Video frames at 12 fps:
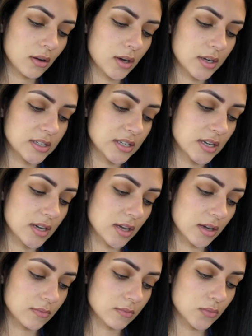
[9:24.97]

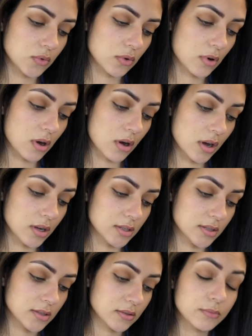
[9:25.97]
ID, more
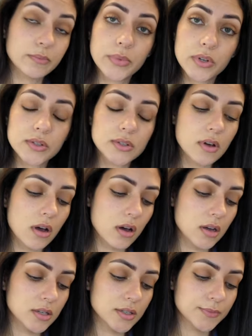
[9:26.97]
cards, Boots
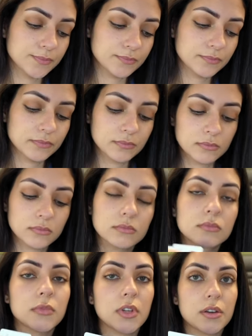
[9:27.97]
card,
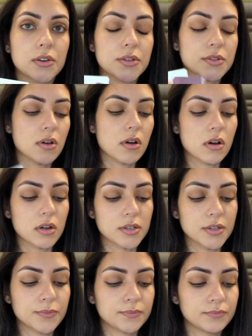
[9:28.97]
Nando's card,
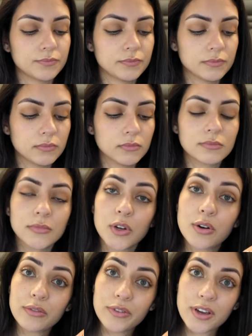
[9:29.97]

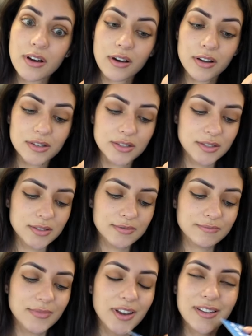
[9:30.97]
coffee cards.
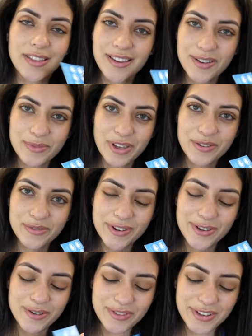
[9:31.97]
I think I'm getting a free
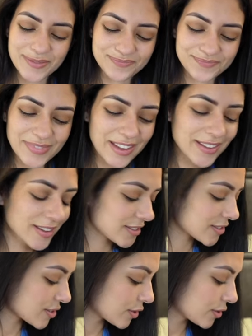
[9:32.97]
coffee.
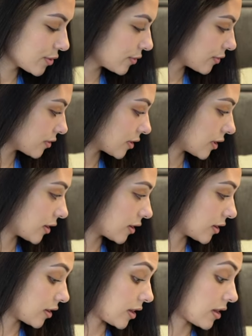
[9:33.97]
So
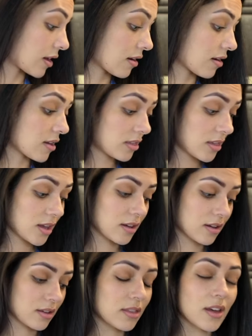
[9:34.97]
yeah, I
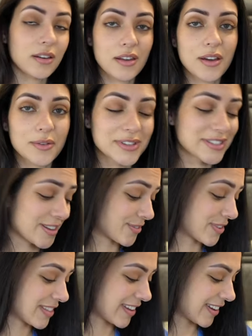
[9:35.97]
think that now is
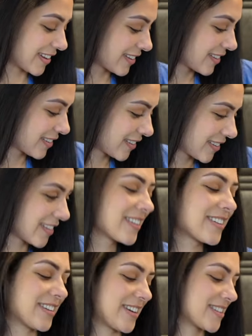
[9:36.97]
everything.
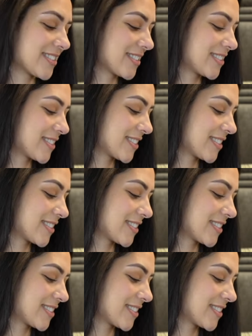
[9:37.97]
Yes.